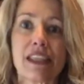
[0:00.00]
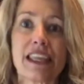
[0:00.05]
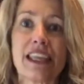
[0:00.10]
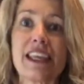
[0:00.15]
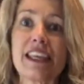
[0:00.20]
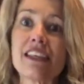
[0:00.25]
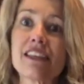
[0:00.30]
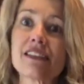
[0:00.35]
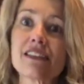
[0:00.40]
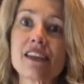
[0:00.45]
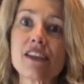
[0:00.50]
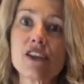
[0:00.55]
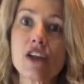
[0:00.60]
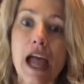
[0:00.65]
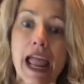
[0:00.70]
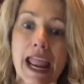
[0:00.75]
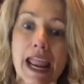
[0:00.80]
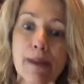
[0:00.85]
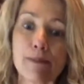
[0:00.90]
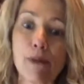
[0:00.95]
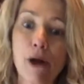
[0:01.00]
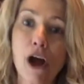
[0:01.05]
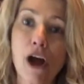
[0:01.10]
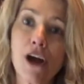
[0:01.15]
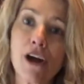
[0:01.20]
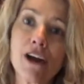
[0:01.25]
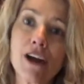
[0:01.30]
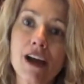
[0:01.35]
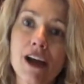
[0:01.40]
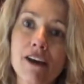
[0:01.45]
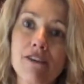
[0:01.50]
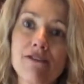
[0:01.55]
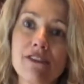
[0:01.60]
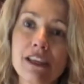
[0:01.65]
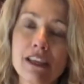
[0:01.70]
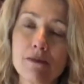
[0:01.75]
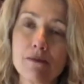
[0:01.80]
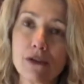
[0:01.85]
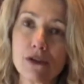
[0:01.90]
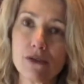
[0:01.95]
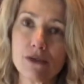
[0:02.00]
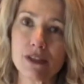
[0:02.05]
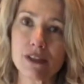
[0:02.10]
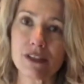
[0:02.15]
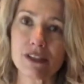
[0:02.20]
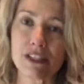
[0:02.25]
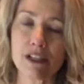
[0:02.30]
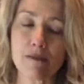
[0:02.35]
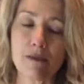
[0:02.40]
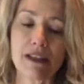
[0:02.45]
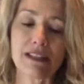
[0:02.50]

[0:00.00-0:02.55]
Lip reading: It is a part of the immune system.